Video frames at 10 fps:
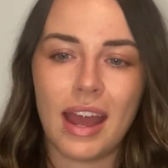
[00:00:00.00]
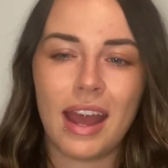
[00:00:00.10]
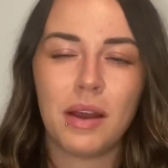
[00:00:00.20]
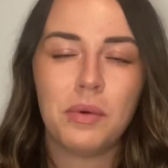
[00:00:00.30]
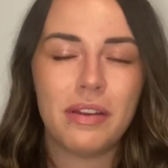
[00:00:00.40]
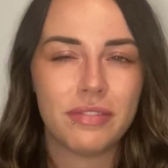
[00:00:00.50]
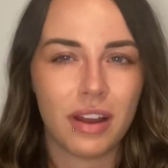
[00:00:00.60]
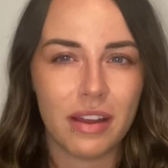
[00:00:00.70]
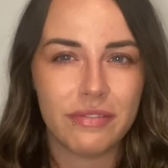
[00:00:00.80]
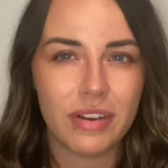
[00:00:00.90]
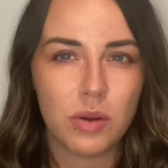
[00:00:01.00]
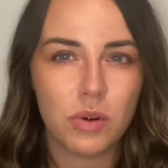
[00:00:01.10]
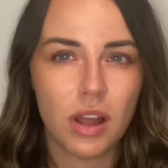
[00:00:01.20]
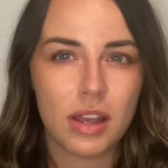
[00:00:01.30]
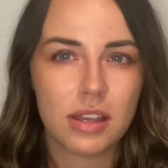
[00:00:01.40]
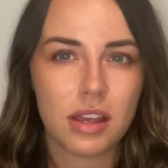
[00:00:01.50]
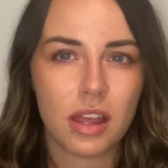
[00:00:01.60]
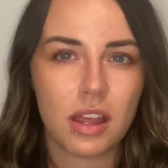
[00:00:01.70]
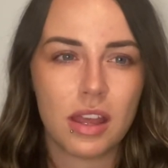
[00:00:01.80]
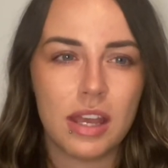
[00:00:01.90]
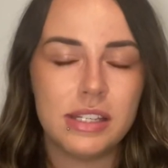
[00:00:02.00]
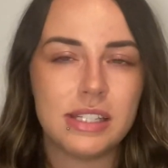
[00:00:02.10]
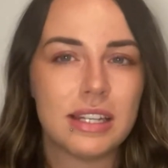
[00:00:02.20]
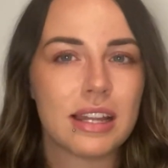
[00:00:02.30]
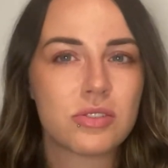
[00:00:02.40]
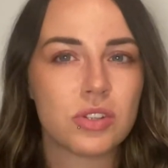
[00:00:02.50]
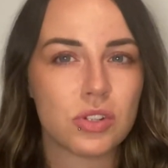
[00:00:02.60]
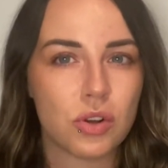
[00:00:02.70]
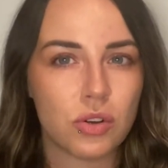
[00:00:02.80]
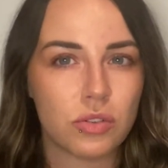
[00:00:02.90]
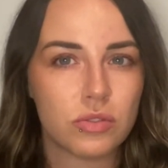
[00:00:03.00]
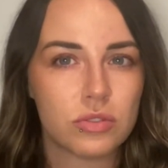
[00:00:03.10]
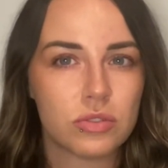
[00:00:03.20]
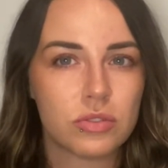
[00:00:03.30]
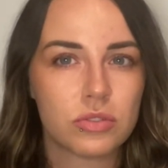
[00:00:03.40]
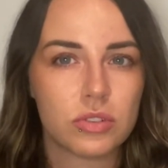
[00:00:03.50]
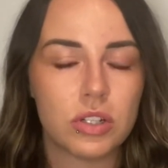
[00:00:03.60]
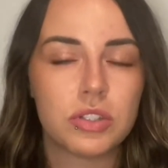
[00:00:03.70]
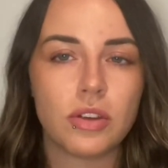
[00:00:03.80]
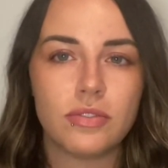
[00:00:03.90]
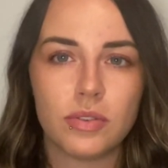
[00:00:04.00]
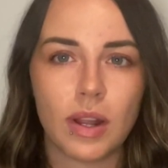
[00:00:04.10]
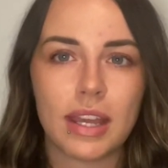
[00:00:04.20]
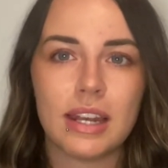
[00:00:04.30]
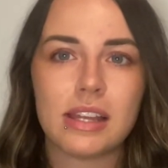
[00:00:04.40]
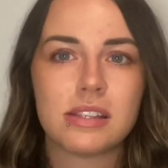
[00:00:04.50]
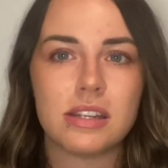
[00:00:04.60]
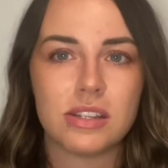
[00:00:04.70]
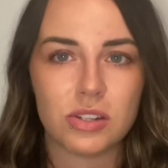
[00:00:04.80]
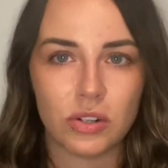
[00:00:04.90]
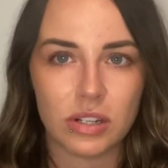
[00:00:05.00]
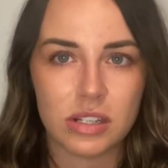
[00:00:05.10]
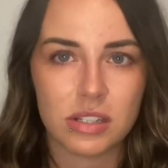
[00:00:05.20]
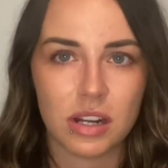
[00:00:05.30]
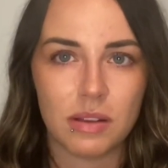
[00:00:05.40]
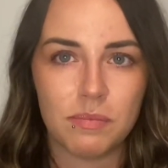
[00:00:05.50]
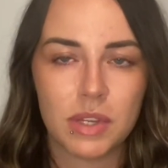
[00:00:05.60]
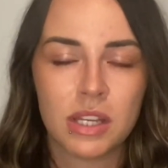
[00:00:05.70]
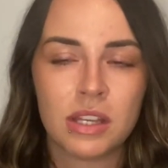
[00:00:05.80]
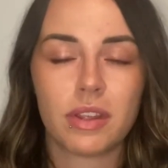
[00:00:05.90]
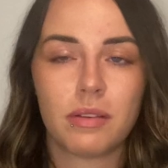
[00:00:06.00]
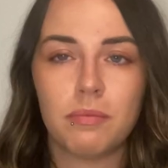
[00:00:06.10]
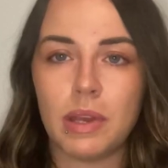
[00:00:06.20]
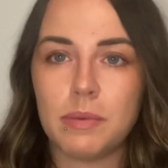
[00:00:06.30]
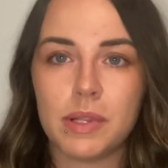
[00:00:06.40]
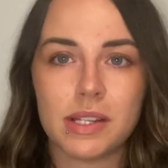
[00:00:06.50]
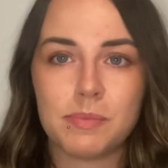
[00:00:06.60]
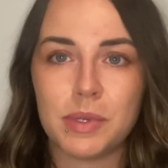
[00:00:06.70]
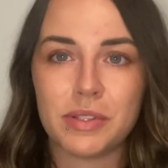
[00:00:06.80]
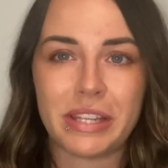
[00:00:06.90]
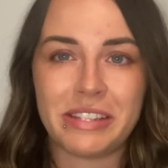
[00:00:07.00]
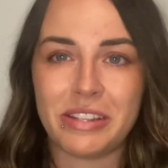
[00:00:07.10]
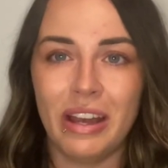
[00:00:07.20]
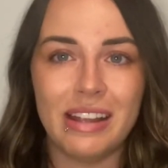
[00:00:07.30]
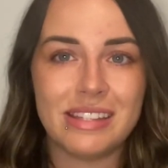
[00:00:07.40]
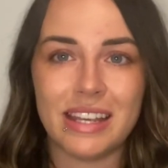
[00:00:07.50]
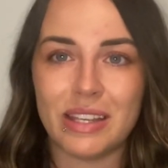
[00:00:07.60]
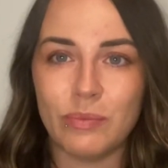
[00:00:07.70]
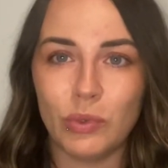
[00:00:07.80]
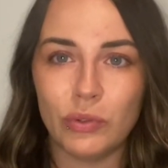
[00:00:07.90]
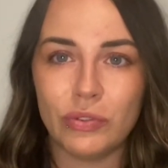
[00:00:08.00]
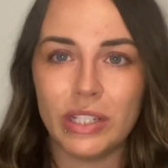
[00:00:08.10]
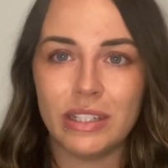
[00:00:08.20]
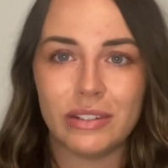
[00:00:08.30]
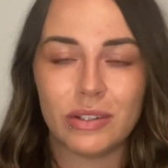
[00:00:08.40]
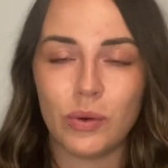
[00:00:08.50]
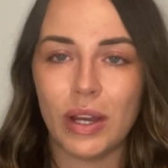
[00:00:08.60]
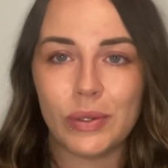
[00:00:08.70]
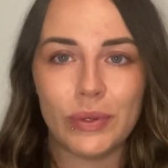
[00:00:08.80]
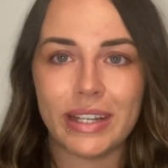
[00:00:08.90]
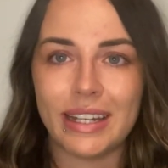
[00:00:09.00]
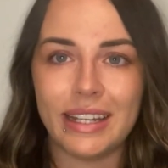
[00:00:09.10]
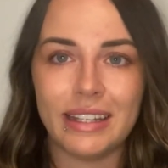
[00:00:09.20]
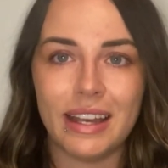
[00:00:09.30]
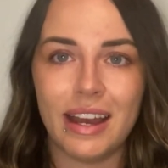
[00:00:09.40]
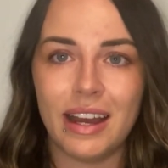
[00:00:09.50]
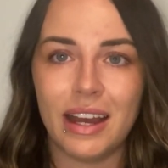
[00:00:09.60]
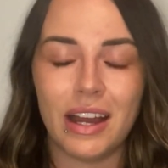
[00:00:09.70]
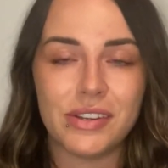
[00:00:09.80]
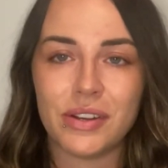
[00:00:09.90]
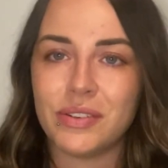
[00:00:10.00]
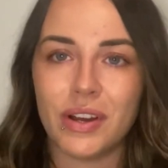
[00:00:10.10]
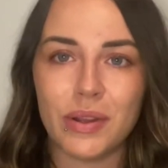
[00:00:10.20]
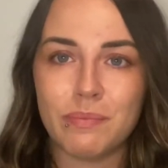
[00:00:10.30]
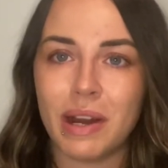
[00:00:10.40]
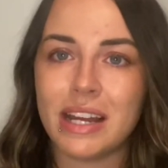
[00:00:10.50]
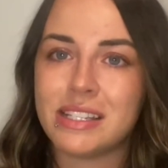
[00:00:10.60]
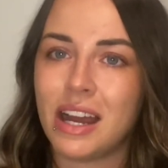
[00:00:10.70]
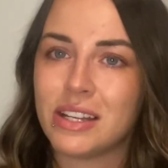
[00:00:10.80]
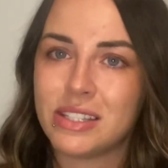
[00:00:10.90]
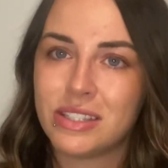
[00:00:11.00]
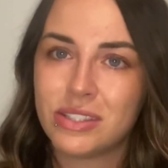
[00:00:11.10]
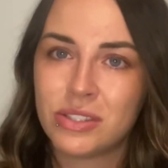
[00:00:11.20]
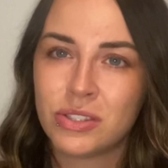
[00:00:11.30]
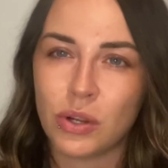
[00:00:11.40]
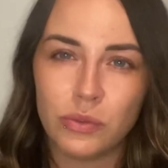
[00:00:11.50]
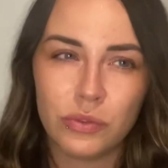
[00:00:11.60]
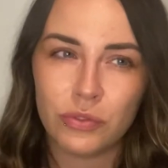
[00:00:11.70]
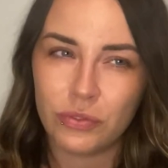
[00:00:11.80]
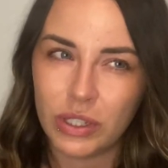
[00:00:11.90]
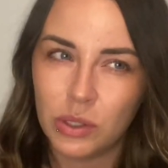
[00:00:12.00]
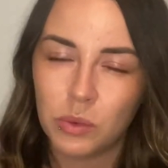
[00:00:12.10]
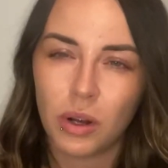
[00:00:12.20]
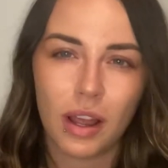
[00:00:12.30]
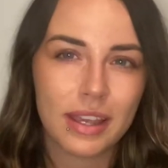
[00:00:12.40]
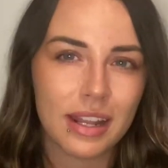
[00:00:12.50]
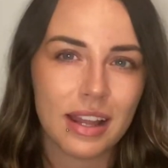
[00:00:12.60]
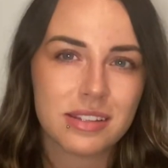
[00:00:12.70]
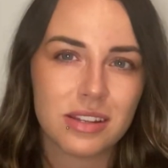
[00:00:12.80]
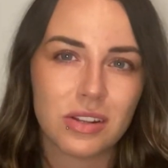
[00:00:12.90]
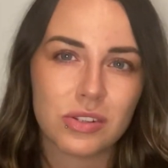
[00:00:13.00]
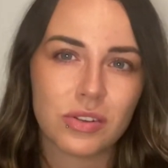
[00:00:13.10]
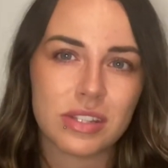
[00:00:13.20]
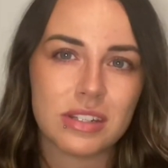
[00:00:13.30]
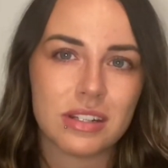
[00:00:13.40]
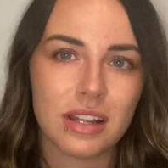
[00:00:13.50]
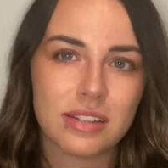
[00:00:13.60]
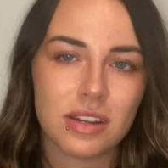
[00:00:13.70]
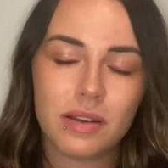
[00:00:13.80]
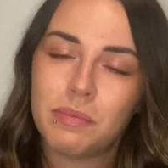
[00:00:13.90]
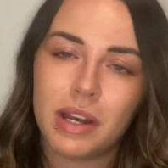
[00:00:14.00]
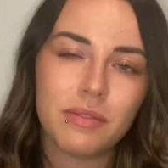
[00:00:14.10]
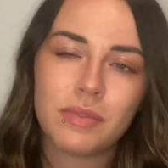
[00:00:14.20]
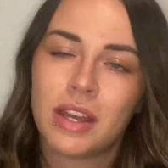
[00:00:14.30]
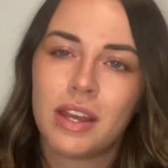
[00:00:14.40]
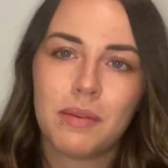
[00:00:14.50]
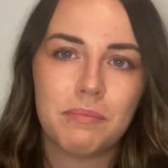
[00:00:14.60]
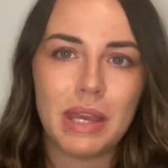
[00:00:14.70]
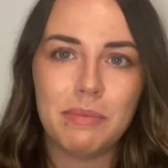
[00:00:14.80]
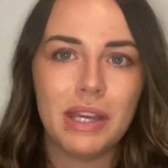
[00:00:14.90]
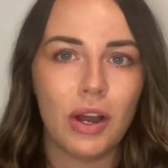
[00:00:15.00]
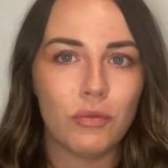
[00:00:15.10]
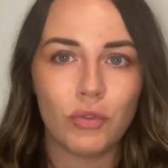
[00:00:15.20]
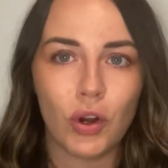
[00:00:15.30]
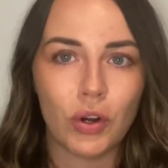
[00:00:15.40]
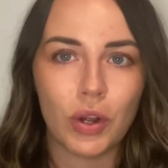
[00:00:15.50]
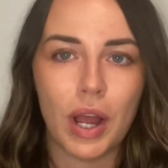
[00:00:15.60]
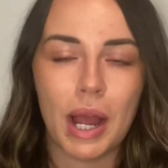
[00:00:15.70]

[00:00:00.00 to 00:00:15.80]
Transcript: However, I felt like it didn't last as long. I don't feel like it lasted as long this time. Maybe that's because I started taking morphine quite quickly. I don't know, but I don't feel like it lasted as long as it did last time, but maybe I'm wrong.